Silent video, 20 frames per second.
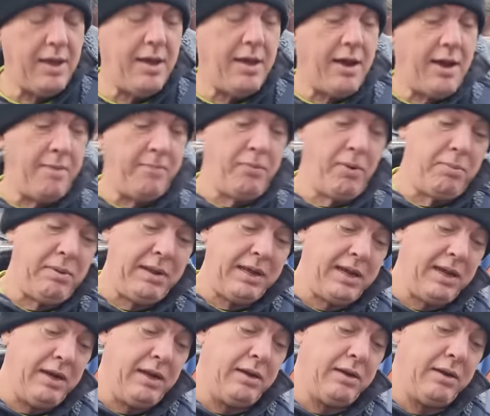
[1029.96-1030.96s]
I'm probably going
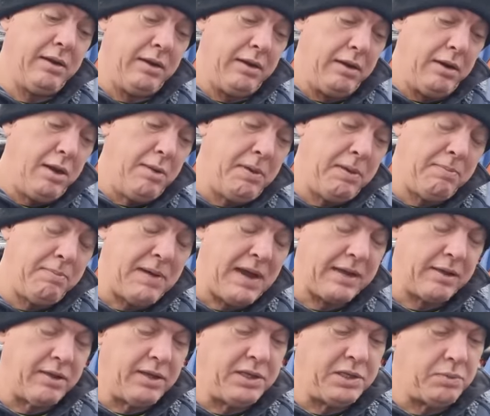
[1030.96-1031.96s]
to loop it back
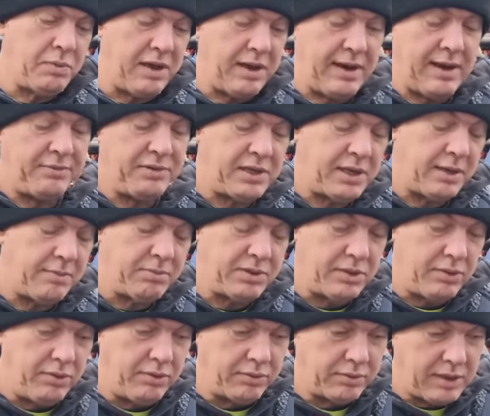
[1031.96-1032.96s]
this way and have some
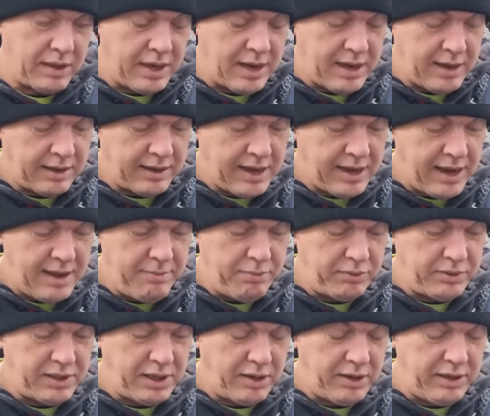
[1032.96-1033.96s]
sort of uh, cable
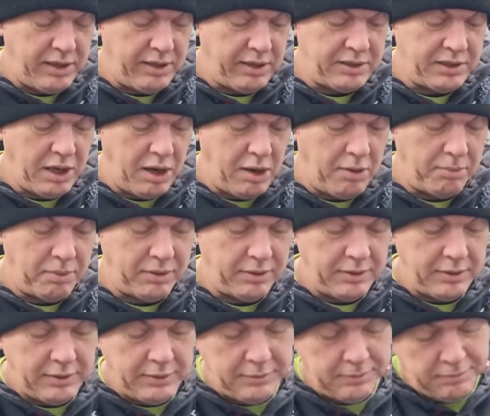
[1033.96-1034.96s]
tidy at the top.
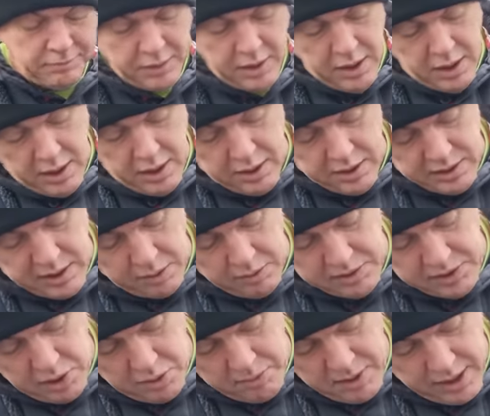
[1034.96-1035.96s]
So we'll
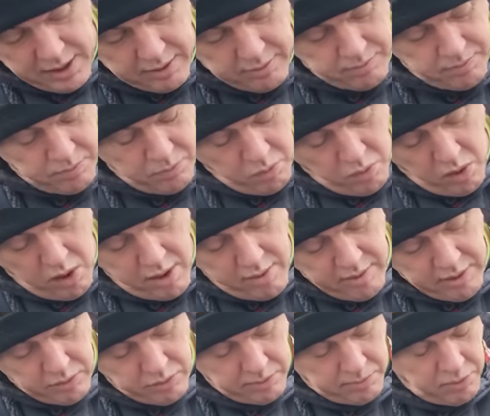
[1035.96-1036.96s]
still be able to wire in
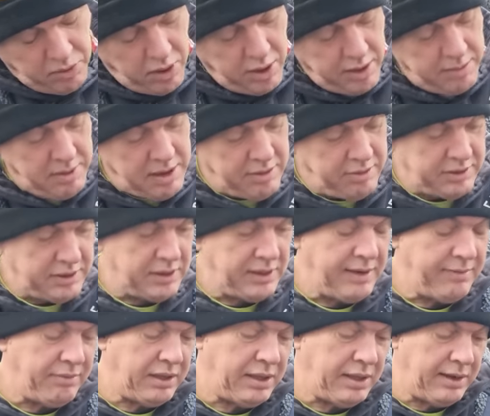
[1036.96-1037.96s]
all the primaries and
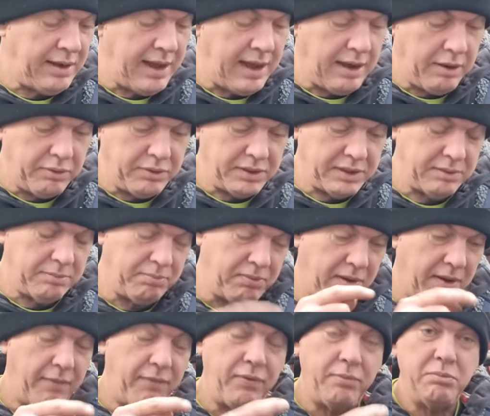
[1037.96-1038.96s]
everything else,
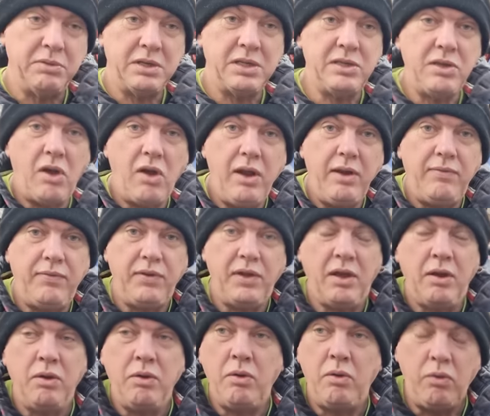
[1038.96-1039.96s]
but from the side
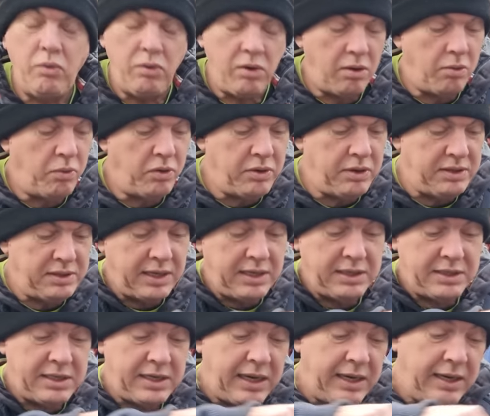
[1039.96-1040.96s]
view, all I want is
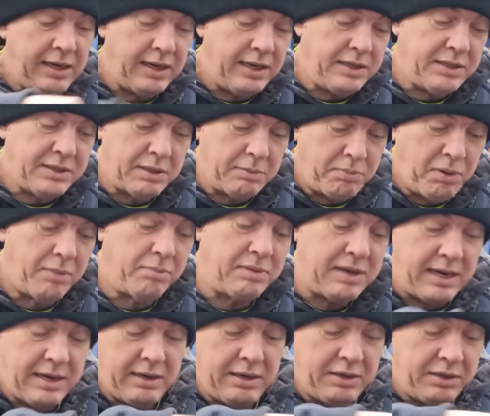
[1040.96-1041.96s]
HT leads to pop
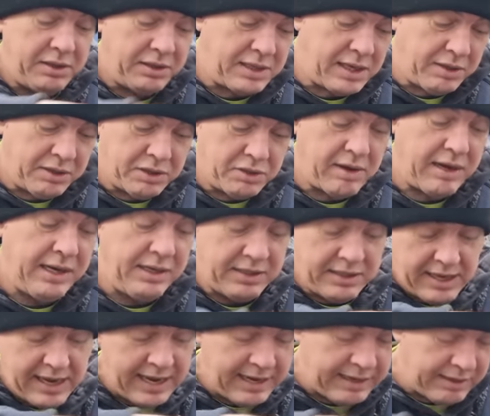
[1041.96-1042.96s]
down and just go straight into the
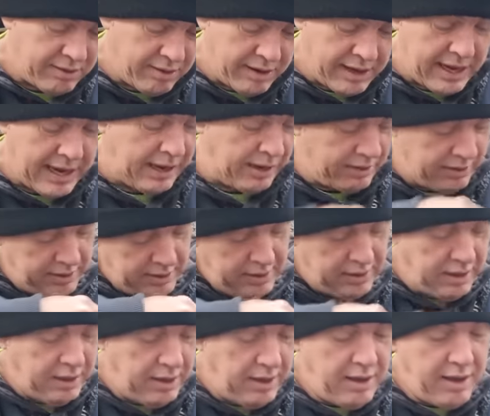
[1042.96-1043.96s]
head like
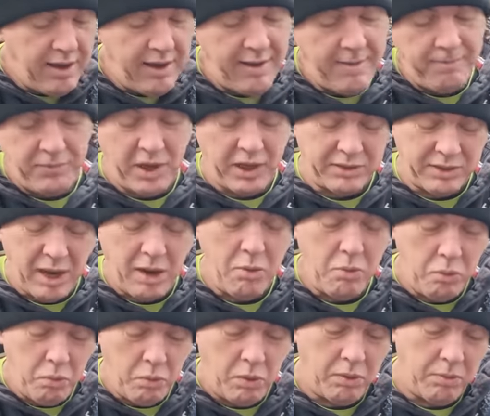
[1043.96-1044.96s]
that. Um, I don't
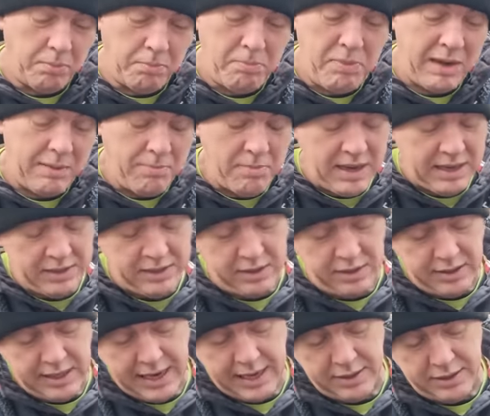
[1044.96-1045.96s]
want big mess and
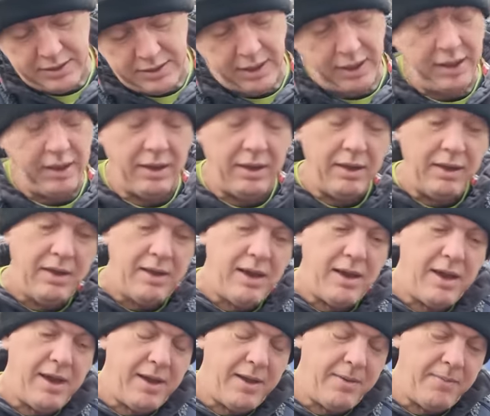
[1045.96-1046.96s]
nasty.
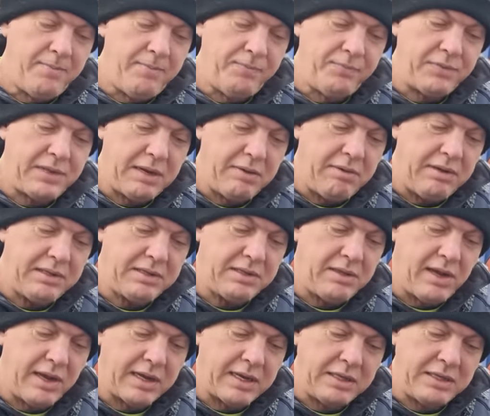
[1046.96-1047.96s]
Um, there is
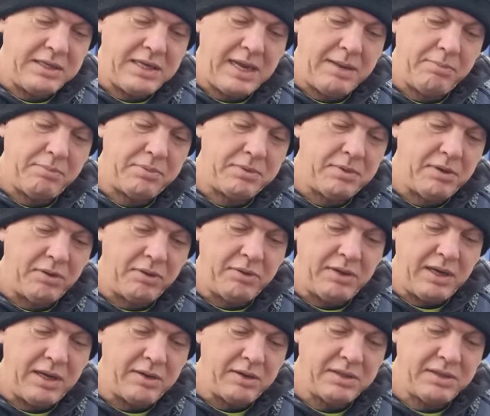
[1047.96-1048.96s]
like a dip on the
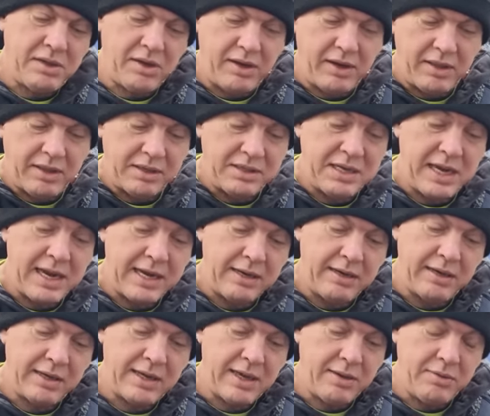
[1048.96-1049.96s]
underside of the tank
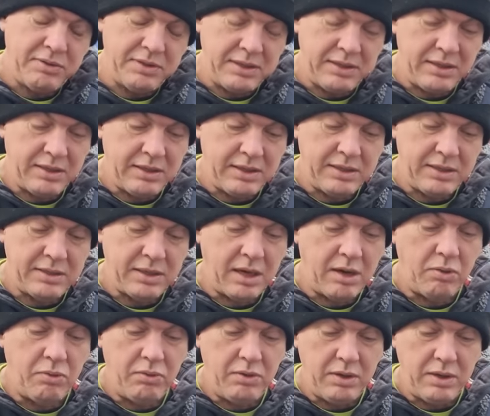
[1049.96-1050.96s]
that goes into this
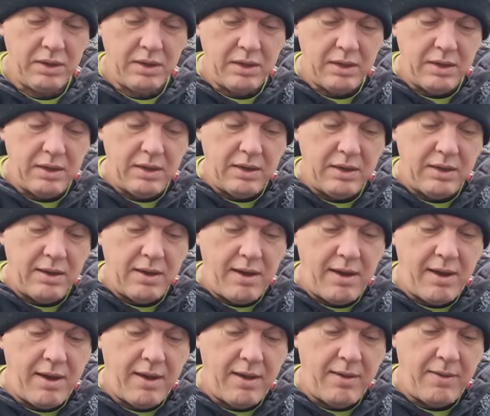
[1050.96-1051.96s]
hole.
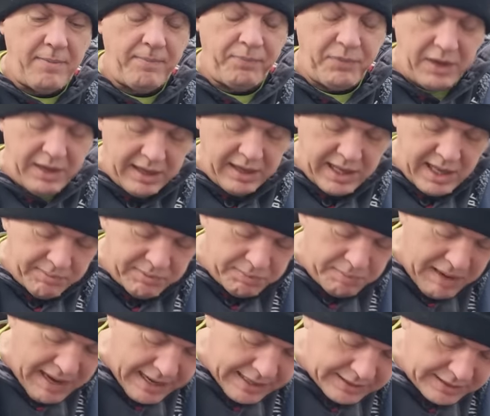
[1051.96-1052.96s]
Um, and it comes
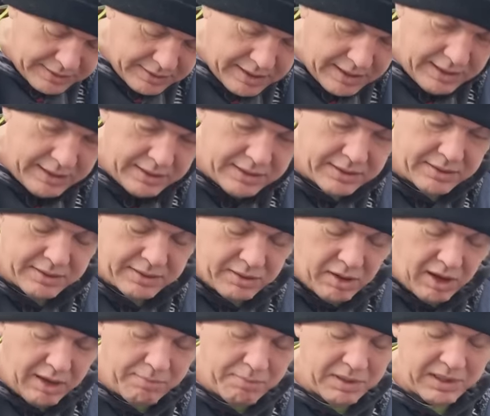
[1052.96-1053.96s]
past these
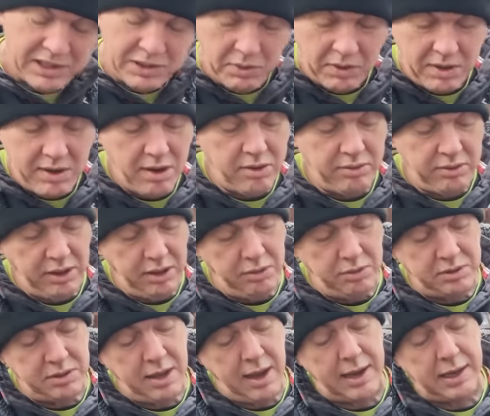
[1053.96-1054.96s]
side bits, so I can't use
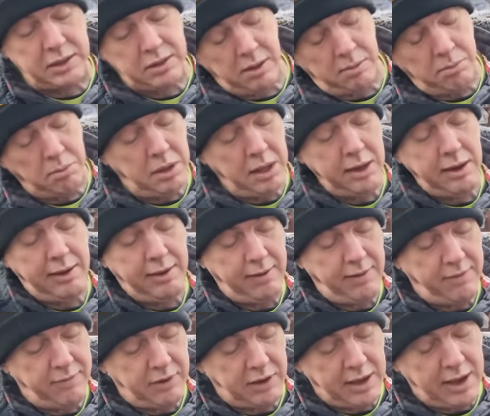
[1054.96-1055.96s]
that. So I'm thinking of
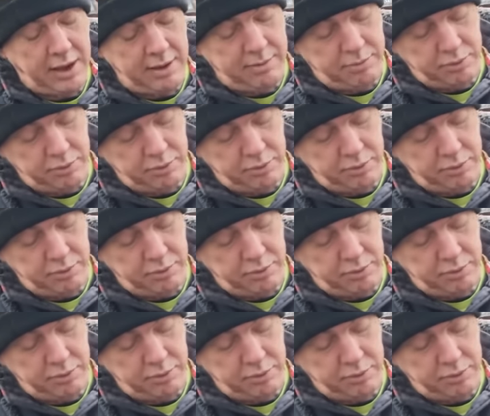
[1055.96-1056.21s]
a cable